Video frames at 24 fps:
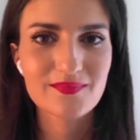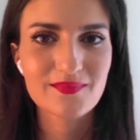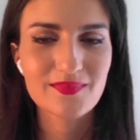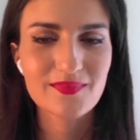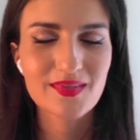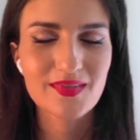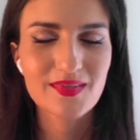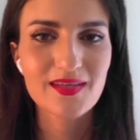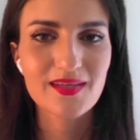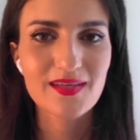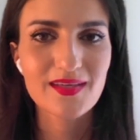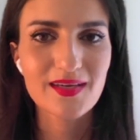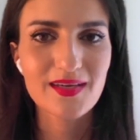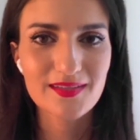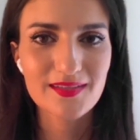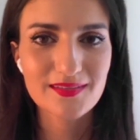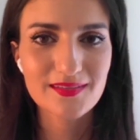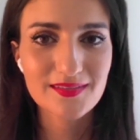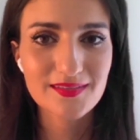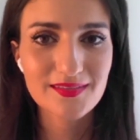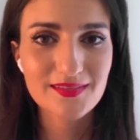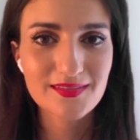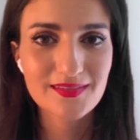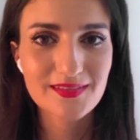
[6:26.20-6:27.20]

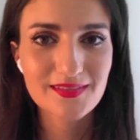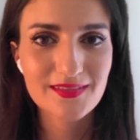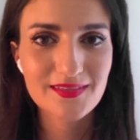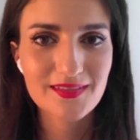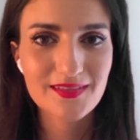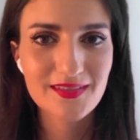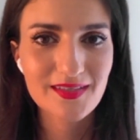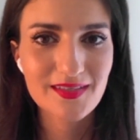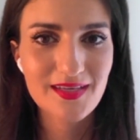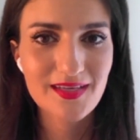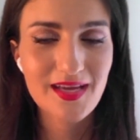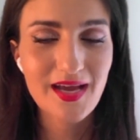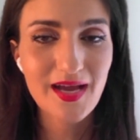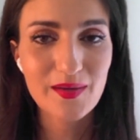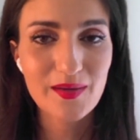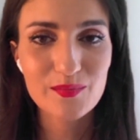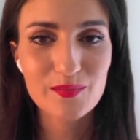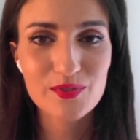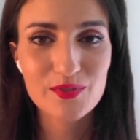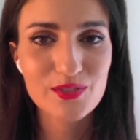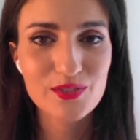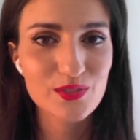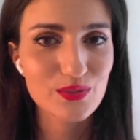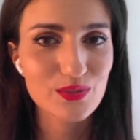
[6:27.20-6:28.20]
Yes,
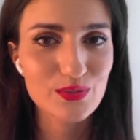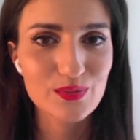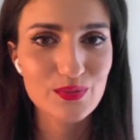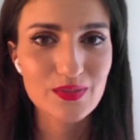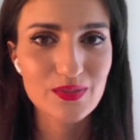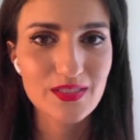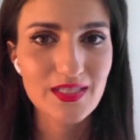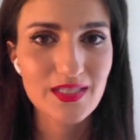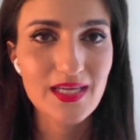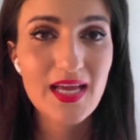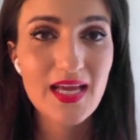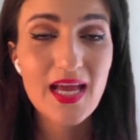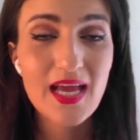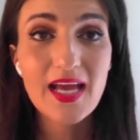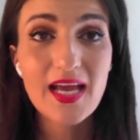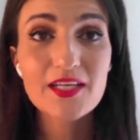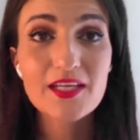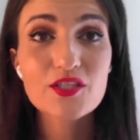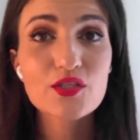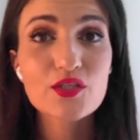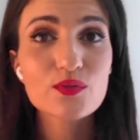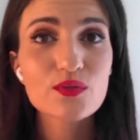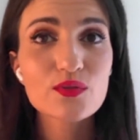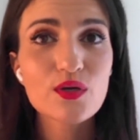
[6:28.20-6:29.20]
absolutely. And
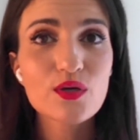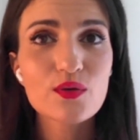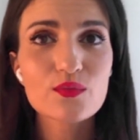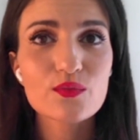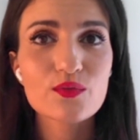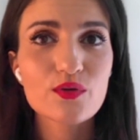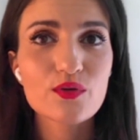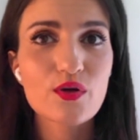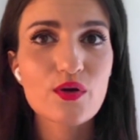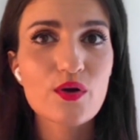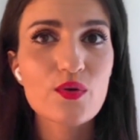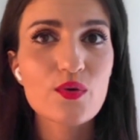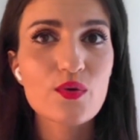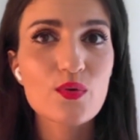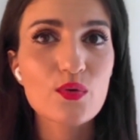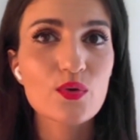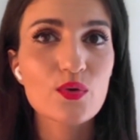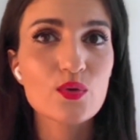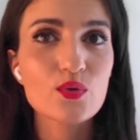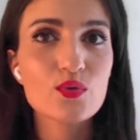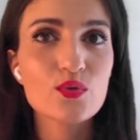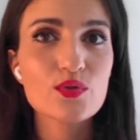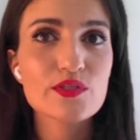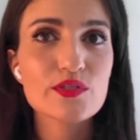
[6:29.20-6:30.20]
you don't know
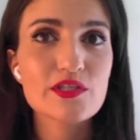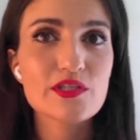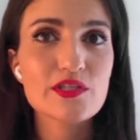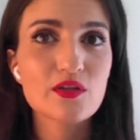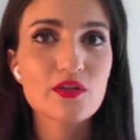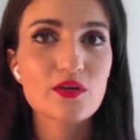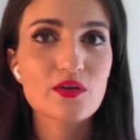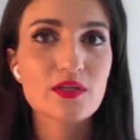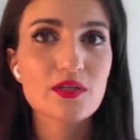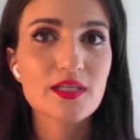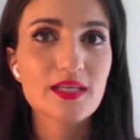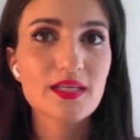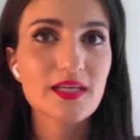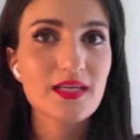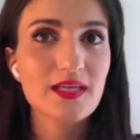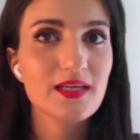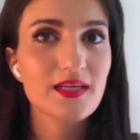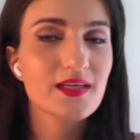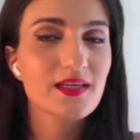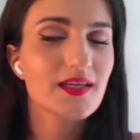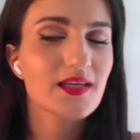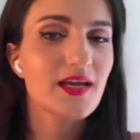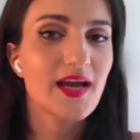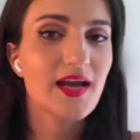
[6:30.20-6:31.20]
who's
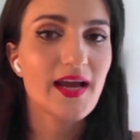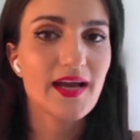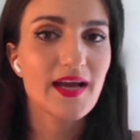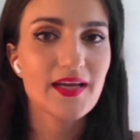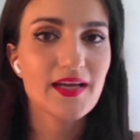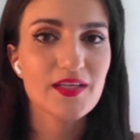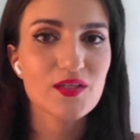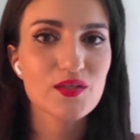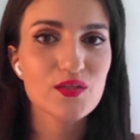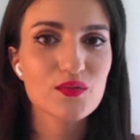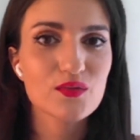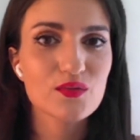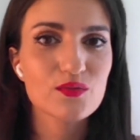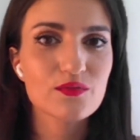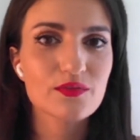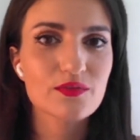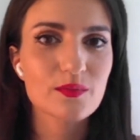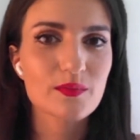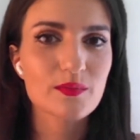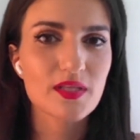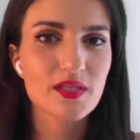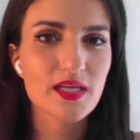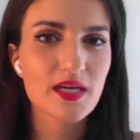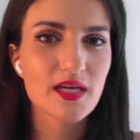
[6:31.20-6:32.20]
looking at you from
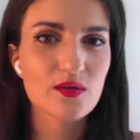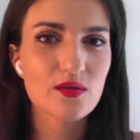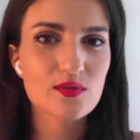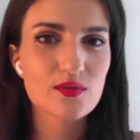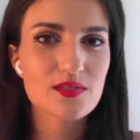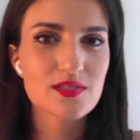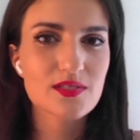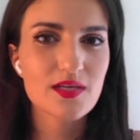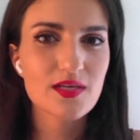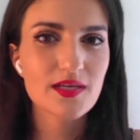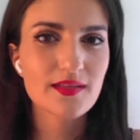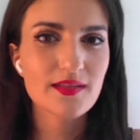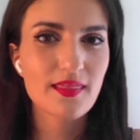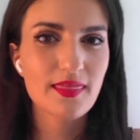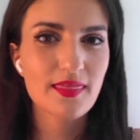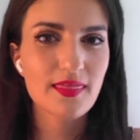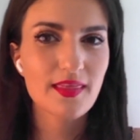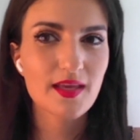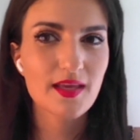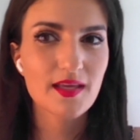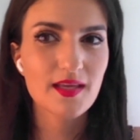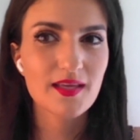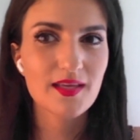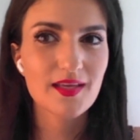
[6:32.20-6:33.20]
the outside
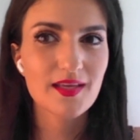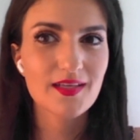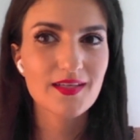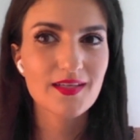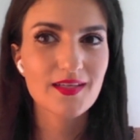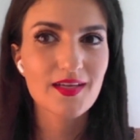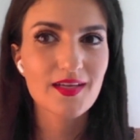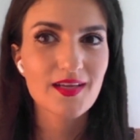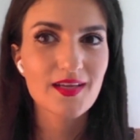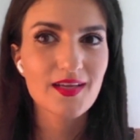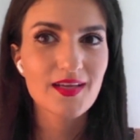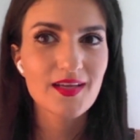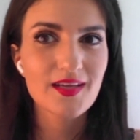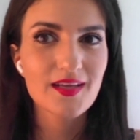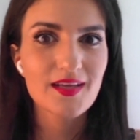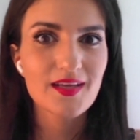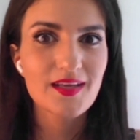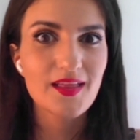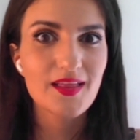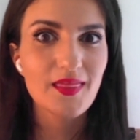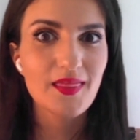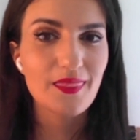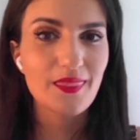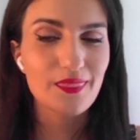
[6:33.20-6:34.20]
thinking,
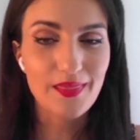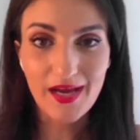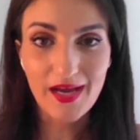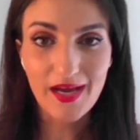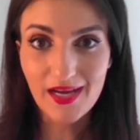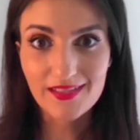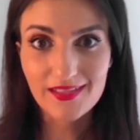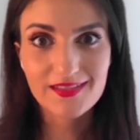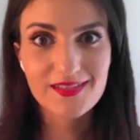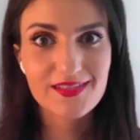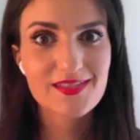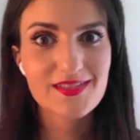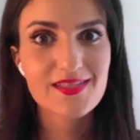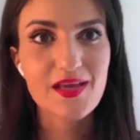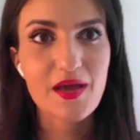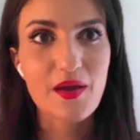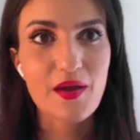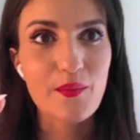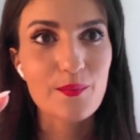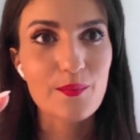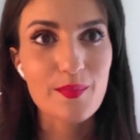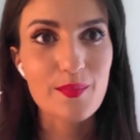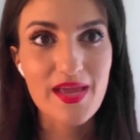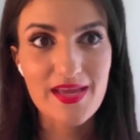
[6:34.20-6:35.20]
that's
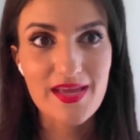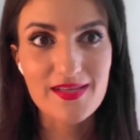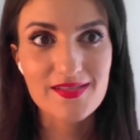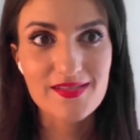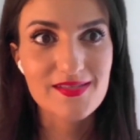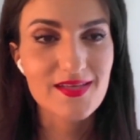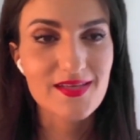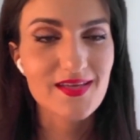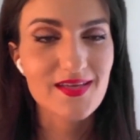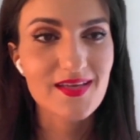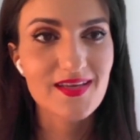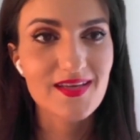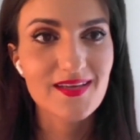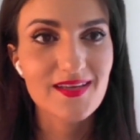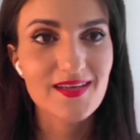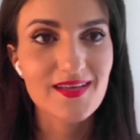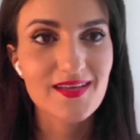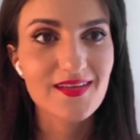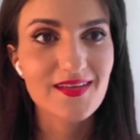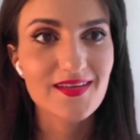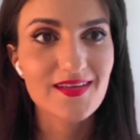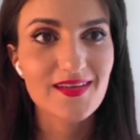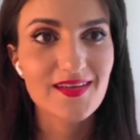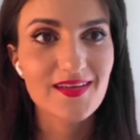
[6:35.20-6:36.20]
amazing.
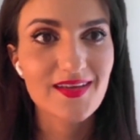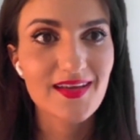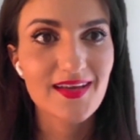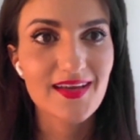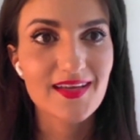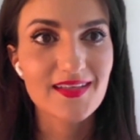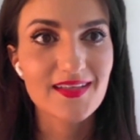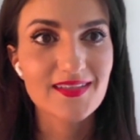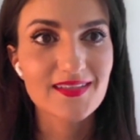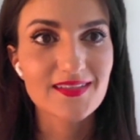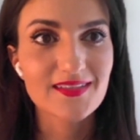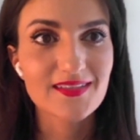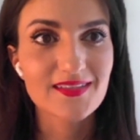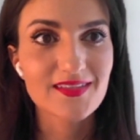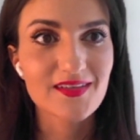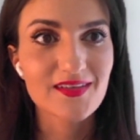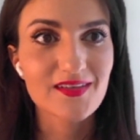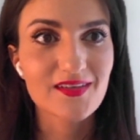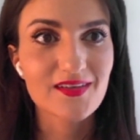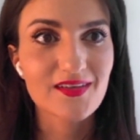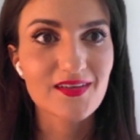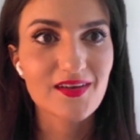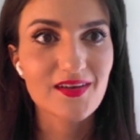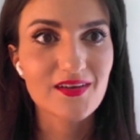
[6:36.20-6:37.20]
And,
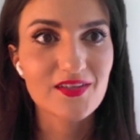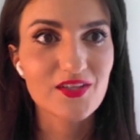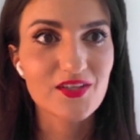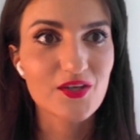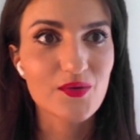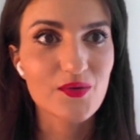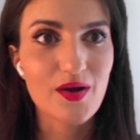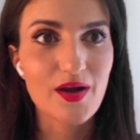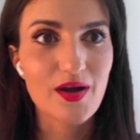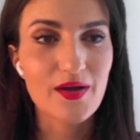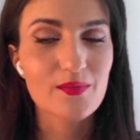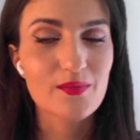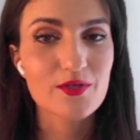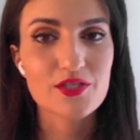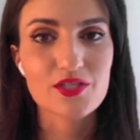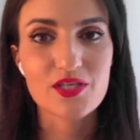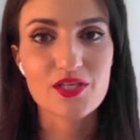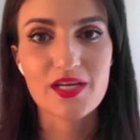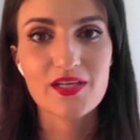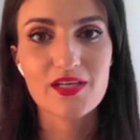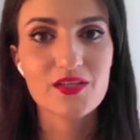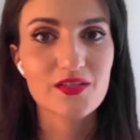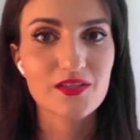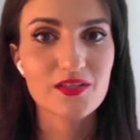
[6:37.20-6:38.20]
you know, I wish I
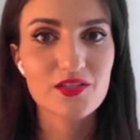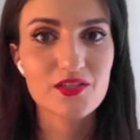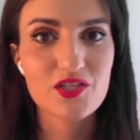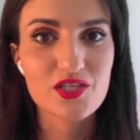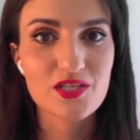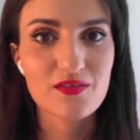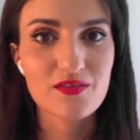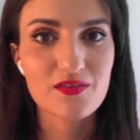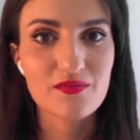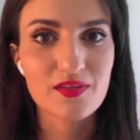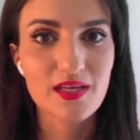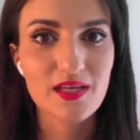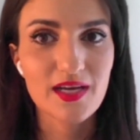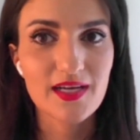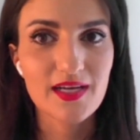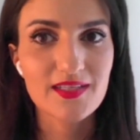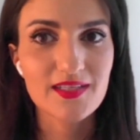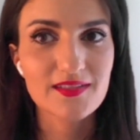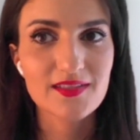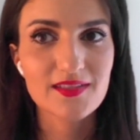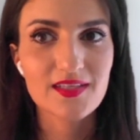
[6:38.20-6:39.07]
could achieve that.